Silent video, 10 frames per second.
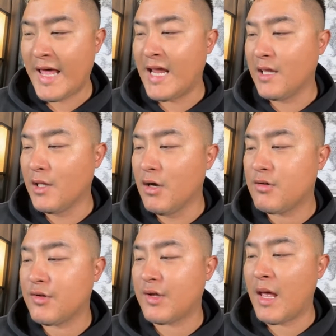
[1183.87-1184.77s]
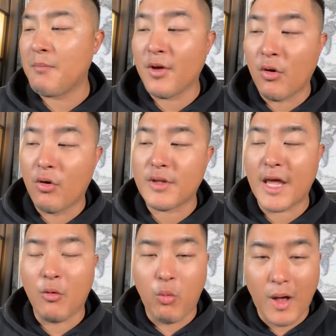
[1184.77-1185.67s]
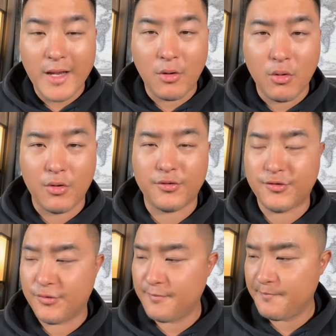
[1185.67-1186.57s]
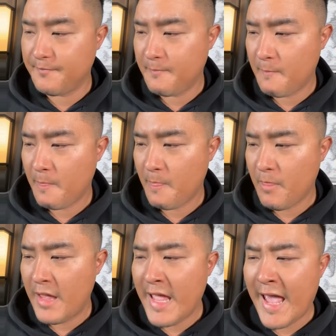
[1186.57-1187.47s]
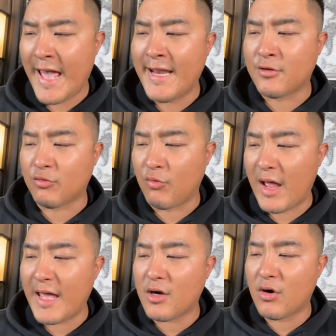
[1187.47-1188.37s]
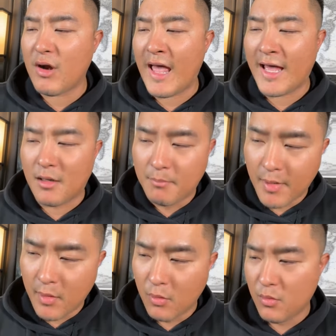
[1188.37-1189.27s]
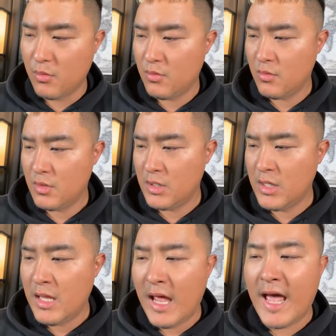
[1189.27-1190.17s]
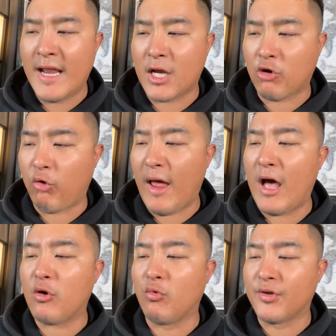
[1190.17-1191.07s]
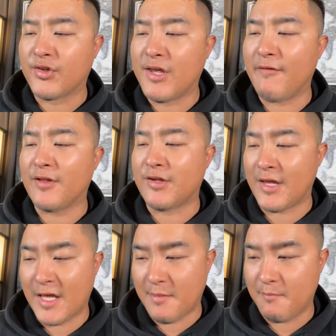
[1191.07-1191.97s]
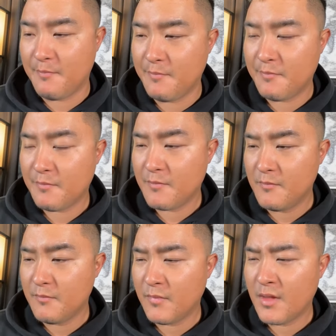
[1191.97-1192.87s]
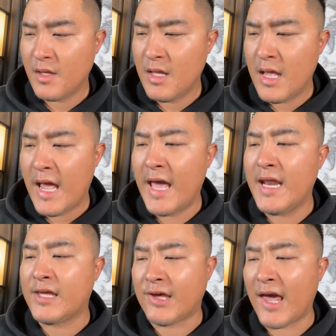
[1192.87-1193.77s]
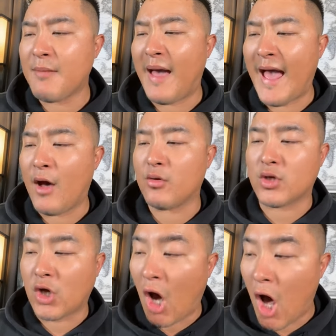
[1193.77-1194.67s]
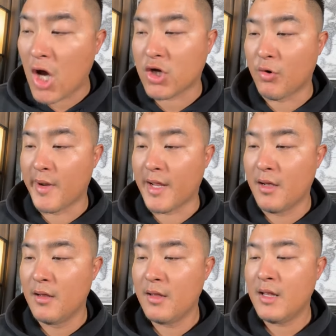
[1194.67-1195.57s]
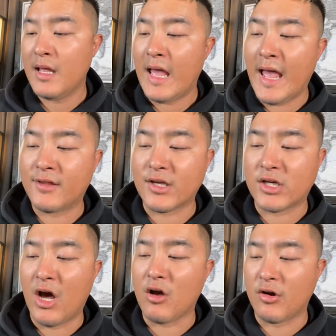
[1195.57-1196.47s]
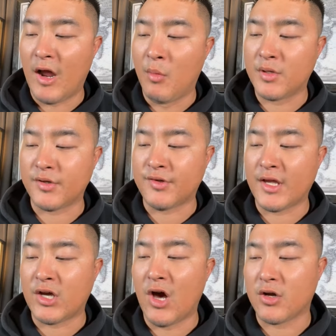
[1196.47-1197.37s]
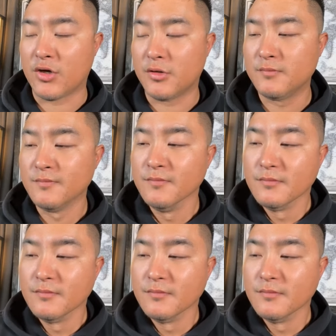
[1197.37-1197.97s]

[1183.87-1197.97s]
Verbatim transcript: And I looked, and behold, a white horse. And its rider had a bow, and a crown was given to him. And he came out conquering and to conquer. I want you to say conquer.